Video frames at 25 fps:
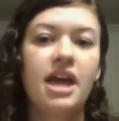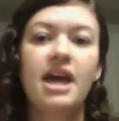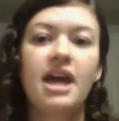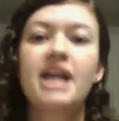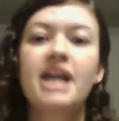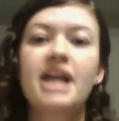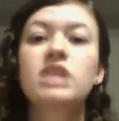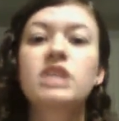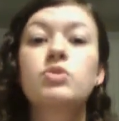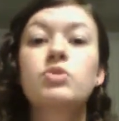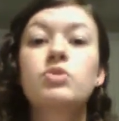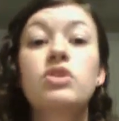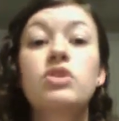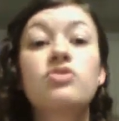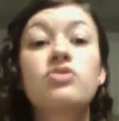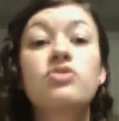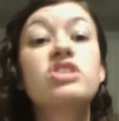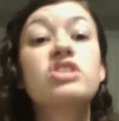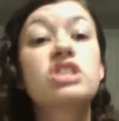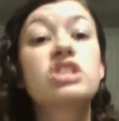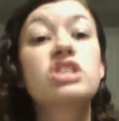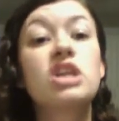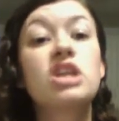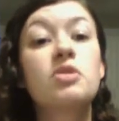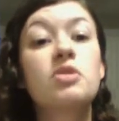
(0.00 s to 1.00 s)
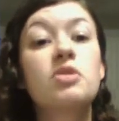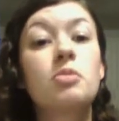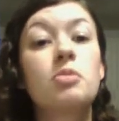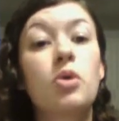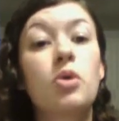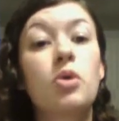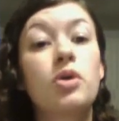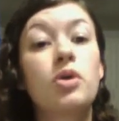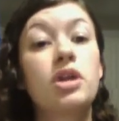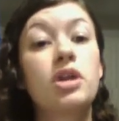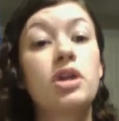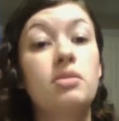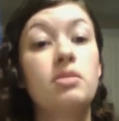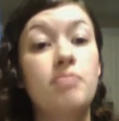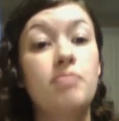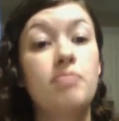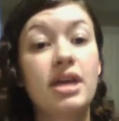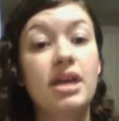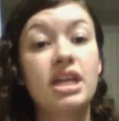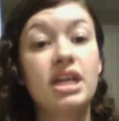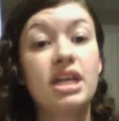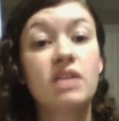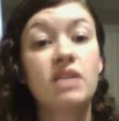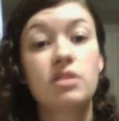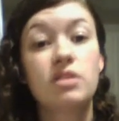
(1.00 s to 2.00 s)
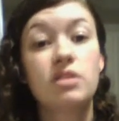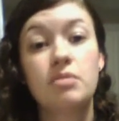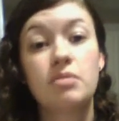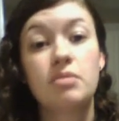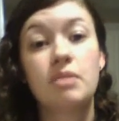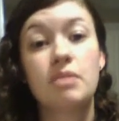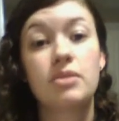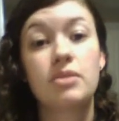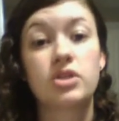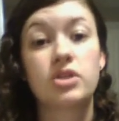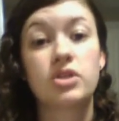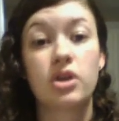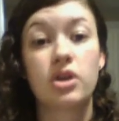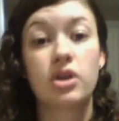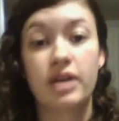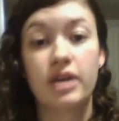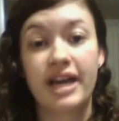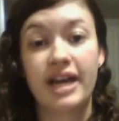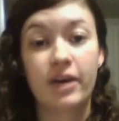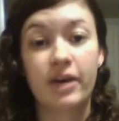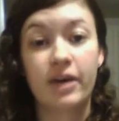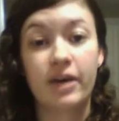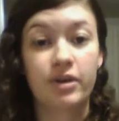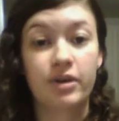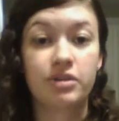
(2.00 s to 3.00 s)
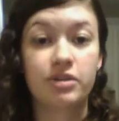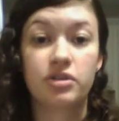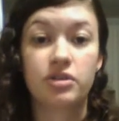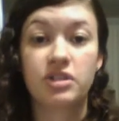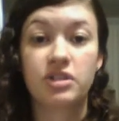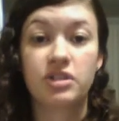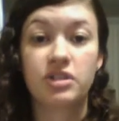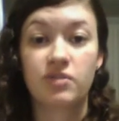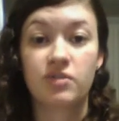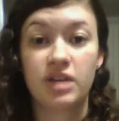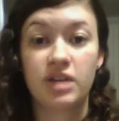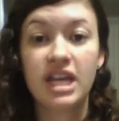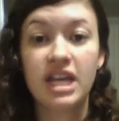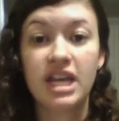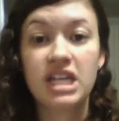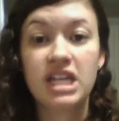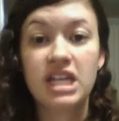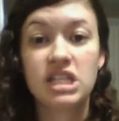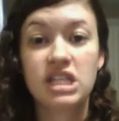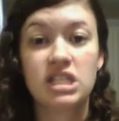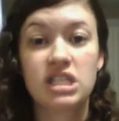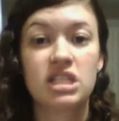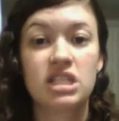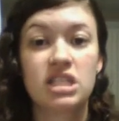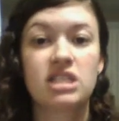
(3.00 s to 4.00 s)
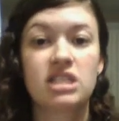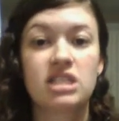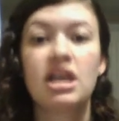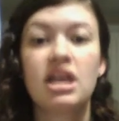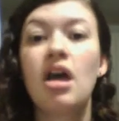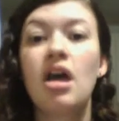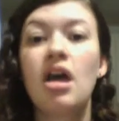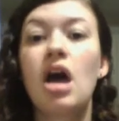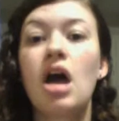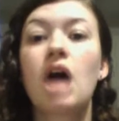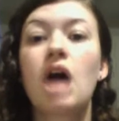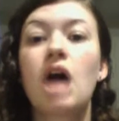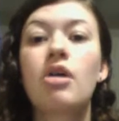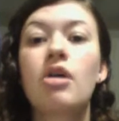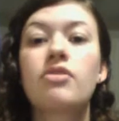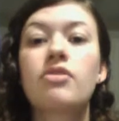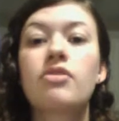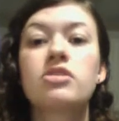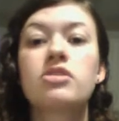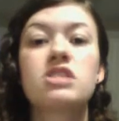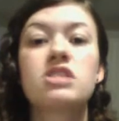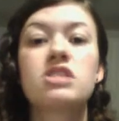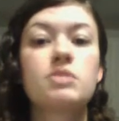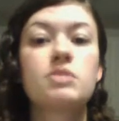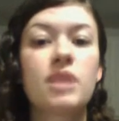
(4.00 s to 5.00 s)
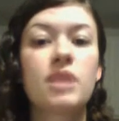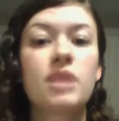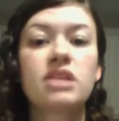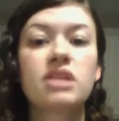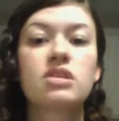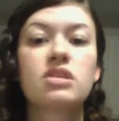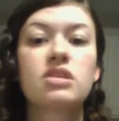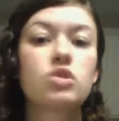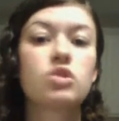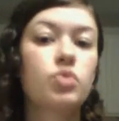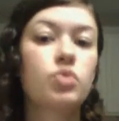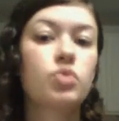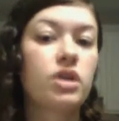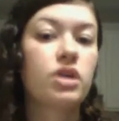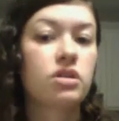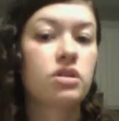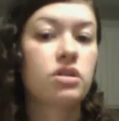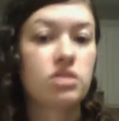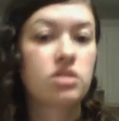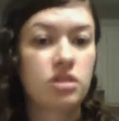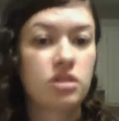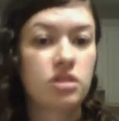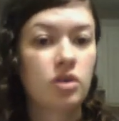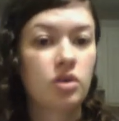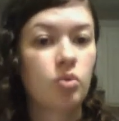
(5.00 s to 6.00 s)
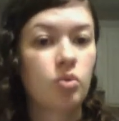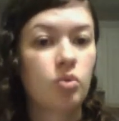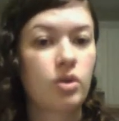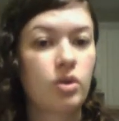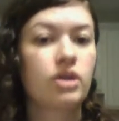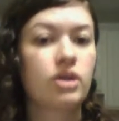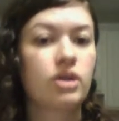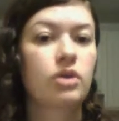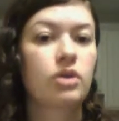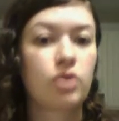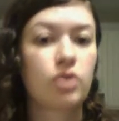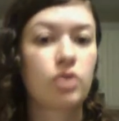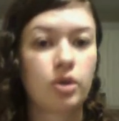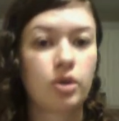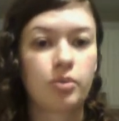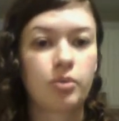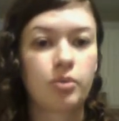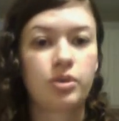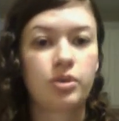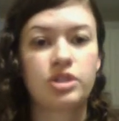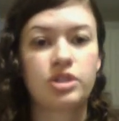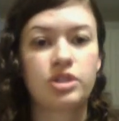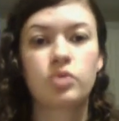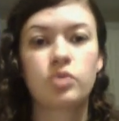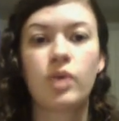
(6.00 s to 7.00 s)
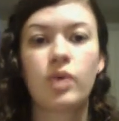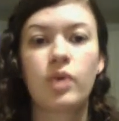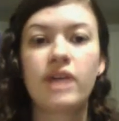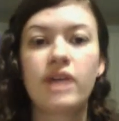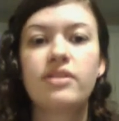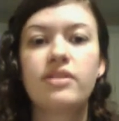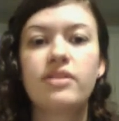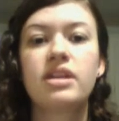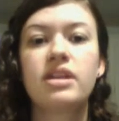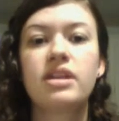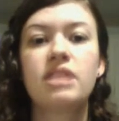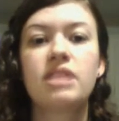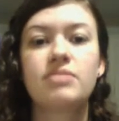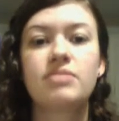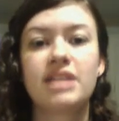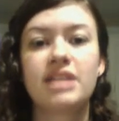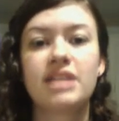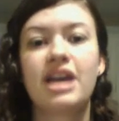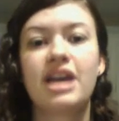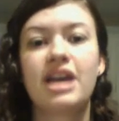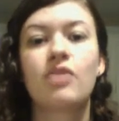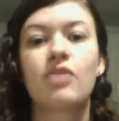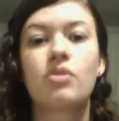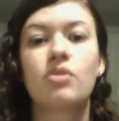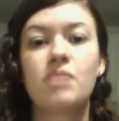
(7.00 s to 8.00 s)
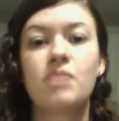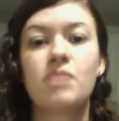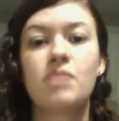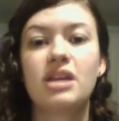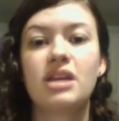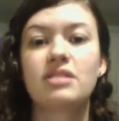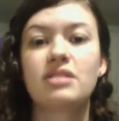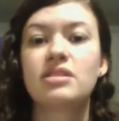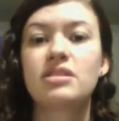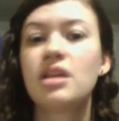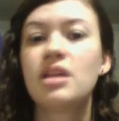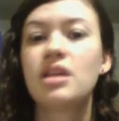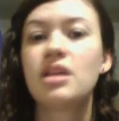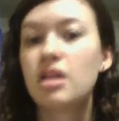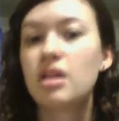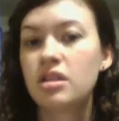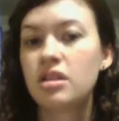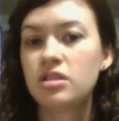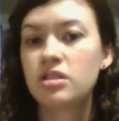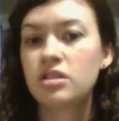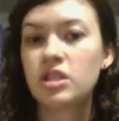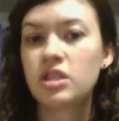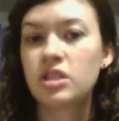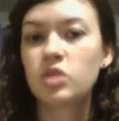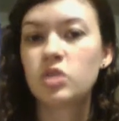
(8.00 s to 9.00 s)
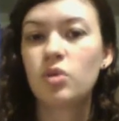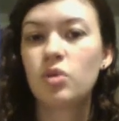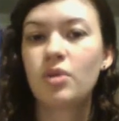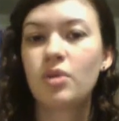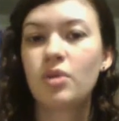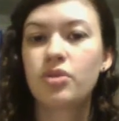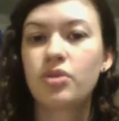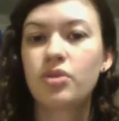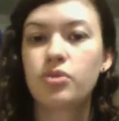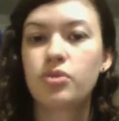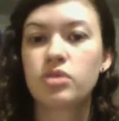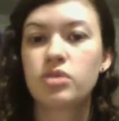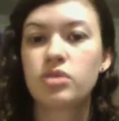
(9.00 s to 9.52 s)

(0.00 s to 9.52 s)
"As we officially reported, many of the members are now under different agencies. However, despite this, we are still one group, which is why the name ZE:A remains. Since we went through